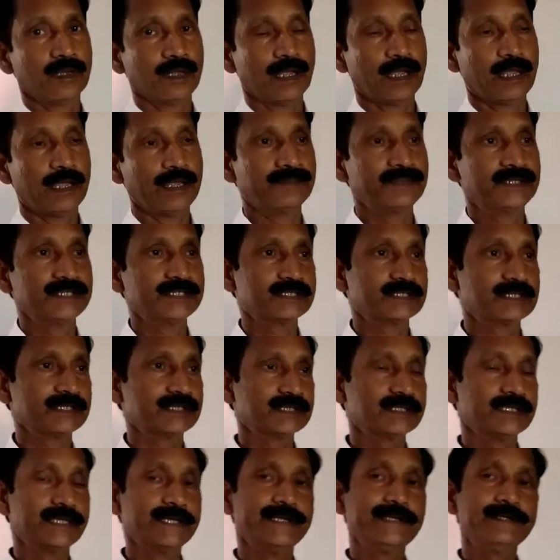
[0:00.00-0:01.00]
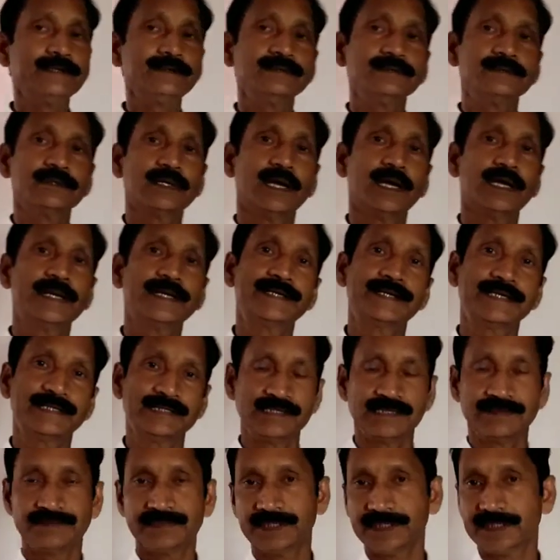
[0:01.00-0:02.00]
I am discussing
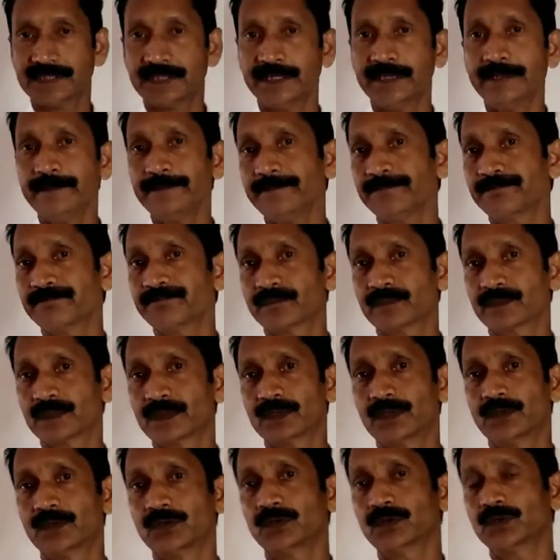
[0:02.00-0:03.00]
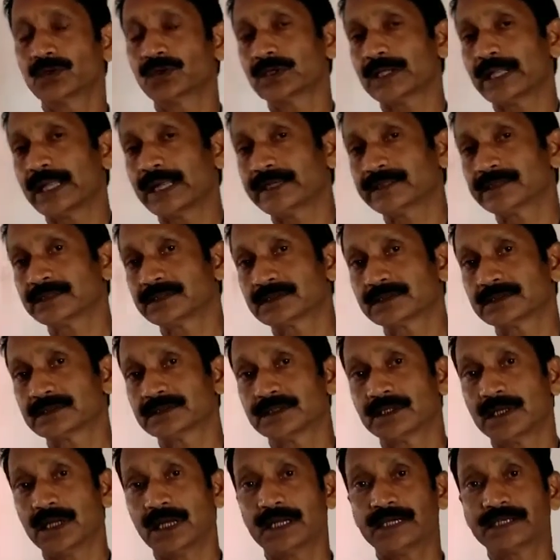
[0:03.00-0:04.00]
untouchability. You know
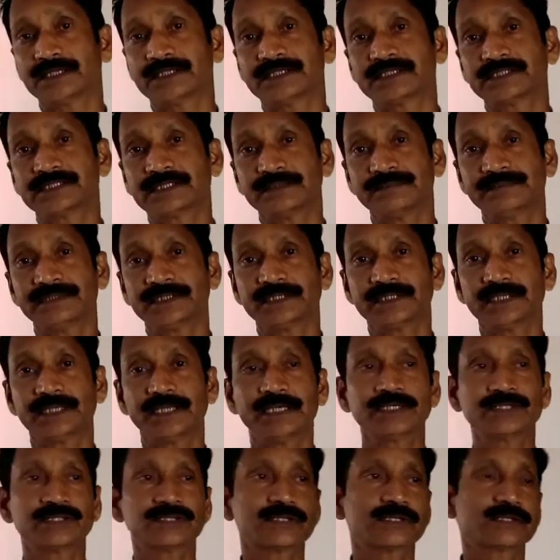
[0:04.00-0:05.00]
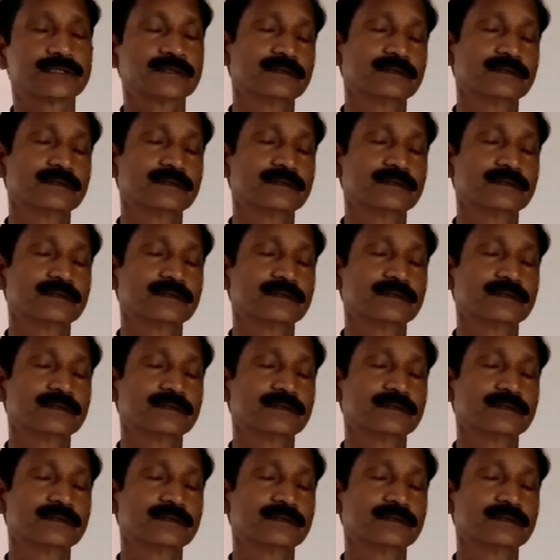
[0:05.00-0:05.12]
that untouchability is